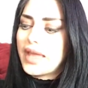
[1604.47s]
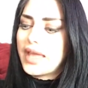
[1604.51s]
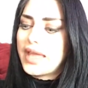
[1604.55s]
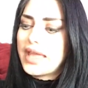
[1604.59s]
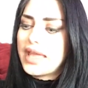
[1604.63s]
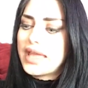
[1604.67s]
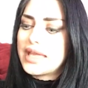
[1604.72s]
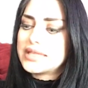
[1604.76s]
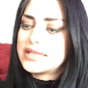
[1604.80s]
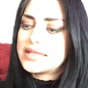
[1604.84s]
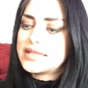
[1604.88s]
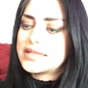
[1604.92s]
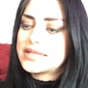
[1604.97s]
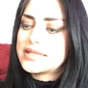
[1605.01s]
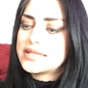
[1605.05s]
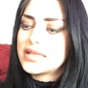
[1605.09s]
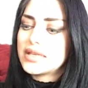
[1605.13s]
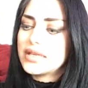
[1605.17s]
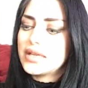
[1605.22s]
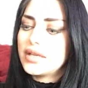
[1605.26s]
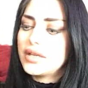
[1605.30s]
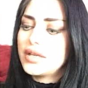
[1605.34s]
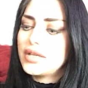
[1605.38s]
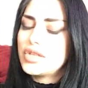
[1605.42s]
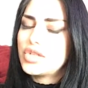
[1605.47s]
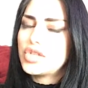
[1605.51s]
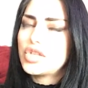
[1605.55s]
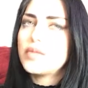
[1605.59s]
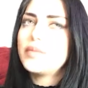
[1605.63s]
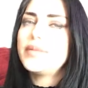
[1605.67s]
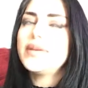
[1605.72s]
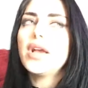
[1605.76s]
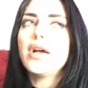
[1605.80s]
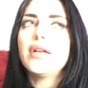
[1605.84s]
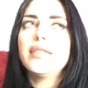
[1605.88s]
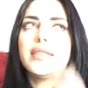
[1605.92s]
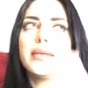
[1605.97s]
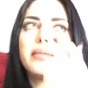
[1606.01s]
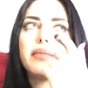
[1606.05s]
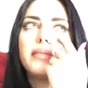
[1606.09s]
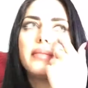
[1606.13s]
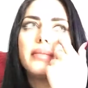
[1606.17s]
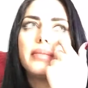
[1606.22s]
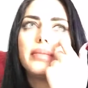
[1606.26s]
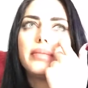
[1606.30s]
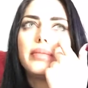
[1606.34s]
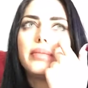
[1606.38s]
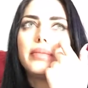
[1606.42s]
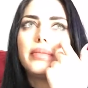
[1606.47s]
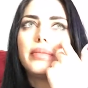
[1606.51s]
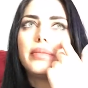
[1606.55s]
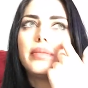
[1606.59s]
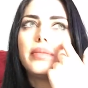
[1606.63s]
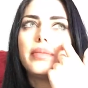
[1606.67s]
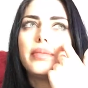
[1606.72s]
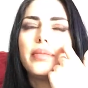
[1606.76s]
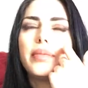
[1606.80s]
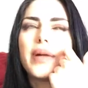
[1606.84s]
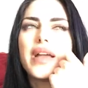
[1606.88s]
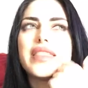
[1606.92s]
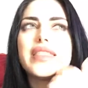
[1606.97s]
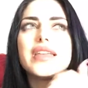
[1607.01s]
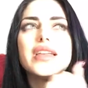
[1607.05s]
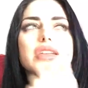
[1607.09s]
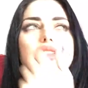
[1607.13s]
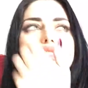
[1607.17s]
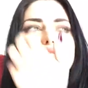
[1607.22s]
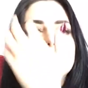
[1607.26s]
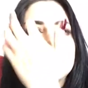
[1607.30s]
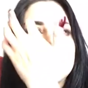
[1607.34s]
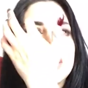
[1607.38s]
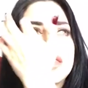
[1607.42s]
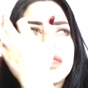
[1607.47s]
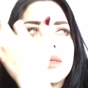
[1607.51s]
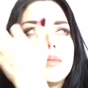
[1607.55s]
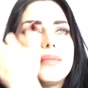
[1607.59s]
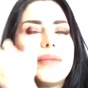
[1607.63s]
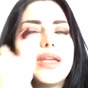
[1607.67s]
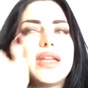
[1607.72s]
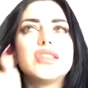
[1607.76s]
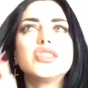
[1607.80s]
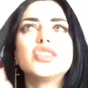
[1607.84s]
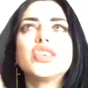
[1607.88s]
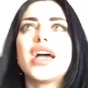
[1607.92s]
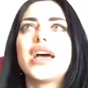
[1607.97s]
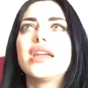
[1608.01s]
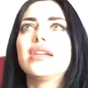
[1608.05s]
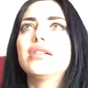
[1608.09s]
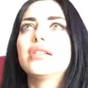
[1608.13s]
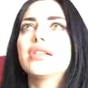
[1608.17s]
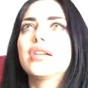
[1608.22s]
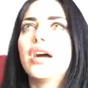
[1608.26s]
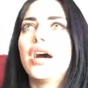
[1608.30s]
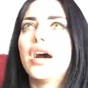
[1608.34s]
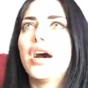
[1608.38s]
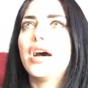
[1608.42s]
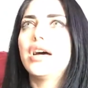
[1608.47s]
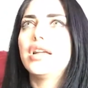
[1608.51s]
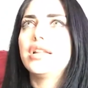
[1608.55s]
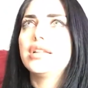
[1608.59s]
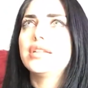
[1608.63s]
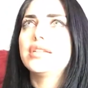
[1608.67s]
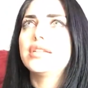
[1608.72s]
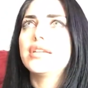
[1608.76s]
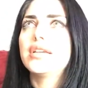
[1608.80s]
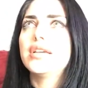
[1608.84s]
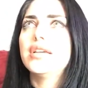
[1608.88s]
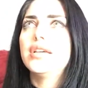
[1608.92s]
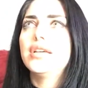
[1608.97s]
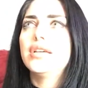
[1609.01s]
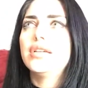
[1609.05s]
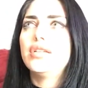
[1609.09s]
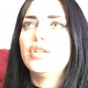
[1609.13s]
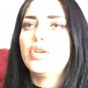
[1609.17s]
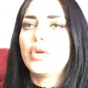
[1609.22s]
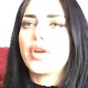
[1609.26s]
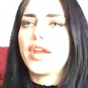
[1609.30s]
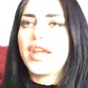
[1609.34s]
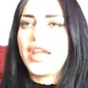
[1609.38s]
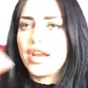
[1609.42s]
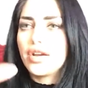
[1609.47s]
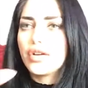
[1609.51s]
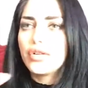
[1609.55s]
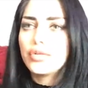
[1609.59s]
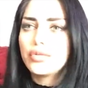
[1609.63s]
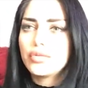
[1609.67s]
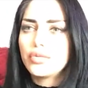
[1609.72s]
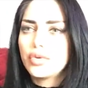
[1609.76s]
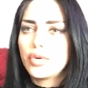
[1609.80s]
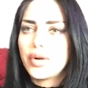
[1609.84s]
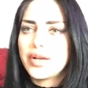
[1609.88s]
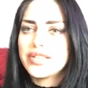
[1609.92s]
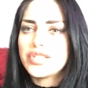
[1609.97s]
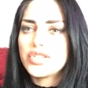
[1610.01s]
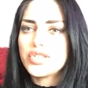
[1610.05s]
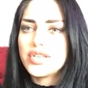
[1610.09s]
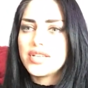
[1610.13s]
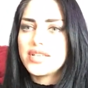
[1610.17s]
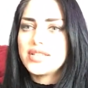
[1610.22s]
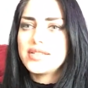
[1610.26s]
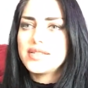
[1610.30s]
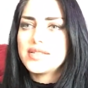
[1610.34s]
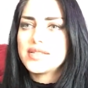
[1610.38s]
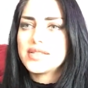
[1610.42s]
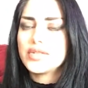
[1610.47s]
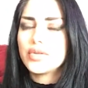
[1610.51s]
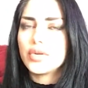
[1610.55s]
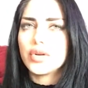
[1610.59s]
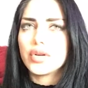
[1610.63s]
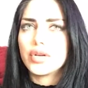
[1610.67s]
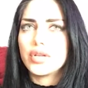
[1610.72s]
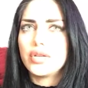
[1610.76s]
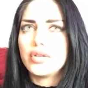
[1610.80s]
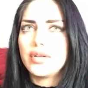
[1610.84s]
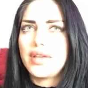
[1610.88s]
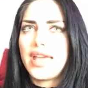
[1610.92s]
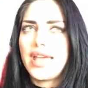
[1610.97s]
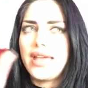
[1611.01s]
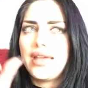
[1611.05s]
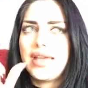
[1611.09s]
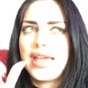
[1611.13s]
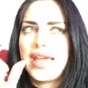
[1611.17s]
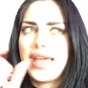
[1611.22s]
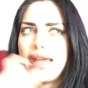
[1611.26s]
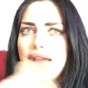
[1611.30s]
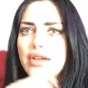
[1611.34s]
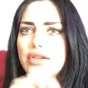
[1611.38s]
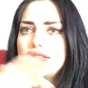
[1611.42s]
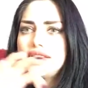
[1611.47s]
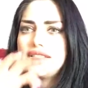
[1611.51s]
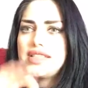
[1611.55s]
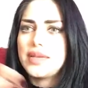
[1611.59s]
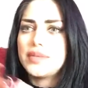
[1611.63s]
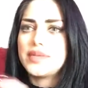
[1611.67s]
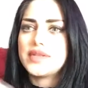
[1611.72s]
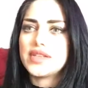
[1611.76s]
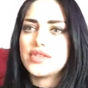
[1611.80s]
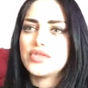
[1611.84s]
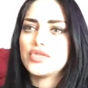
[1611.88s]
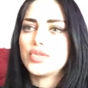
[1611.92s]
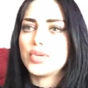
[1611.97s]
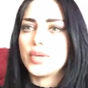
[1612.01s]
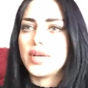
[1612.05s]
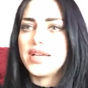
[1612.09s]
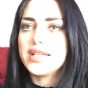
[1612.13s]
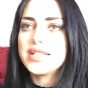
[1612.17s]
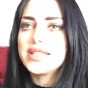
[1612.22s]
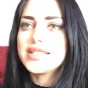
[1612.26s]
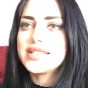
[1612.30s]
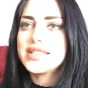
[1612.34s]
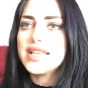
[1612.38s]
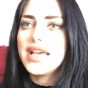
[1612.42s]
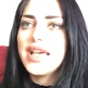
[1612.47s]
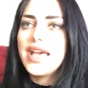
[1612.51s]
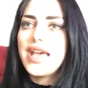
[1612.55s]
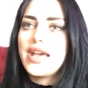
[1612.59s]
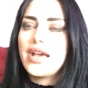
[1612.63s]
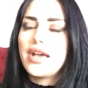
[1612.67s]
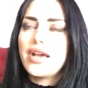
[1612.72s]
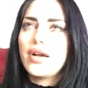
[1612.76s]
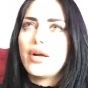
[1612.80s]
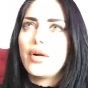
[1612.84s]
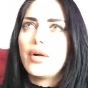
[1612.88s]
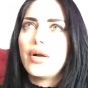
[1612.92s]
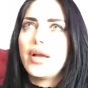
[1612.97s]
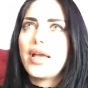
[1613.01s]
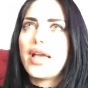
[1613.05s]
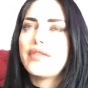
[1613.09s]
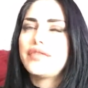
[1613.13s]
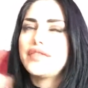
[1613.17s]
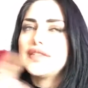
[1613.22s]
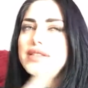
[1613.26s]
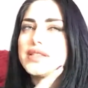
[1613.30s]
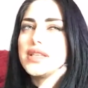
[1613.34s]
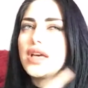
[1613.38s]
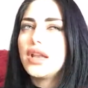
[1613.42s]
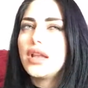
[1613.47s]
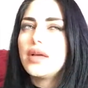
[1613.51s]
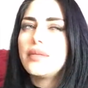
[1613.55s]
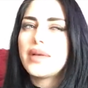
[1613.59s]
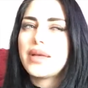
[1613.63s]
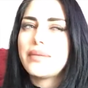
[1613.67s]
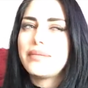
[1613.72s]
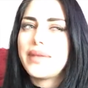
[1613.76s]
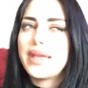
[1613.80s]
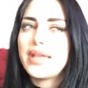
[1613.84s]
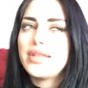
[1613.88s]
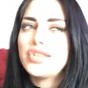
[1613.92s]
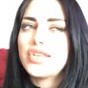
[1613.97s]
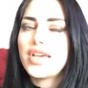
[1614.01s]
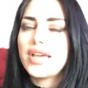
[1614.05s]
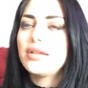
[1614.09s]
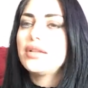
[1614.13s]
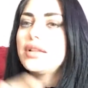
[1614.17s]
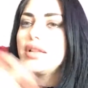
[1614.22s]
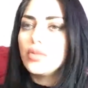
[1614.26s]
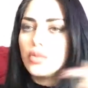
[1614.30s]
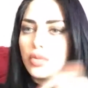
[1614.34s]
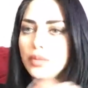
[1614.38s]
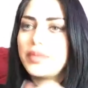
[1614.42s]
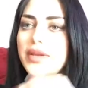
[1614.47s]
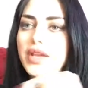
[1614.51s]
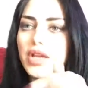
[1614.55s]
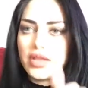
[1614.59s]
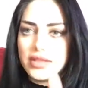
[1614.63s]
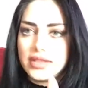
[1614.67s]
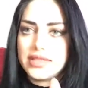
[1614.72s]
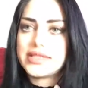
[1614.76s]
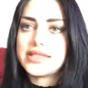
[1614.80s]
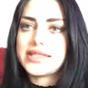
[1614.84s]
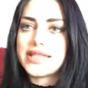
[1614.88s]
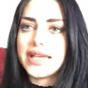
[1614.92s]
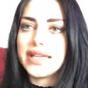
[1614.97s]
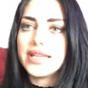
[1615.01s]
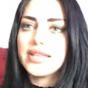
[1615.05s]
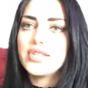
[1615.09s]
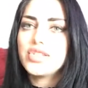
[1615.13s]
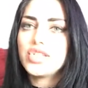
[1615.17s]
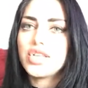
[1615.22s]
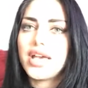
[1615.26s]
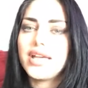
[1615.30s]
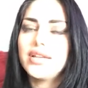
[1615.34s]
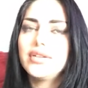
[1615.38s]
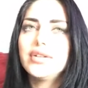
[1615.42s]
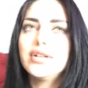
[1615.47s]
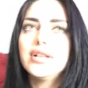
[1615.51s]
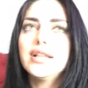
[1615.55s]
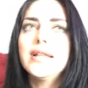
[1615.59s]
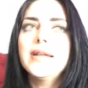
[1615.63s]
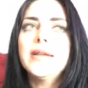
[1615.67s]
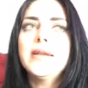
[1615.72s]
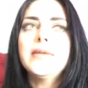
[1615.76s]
It should be on the, I think it should be on the main channel called Your Hair Questions or Hair Tips and Tricks. If it's not on my main channel, it would be on the second channel.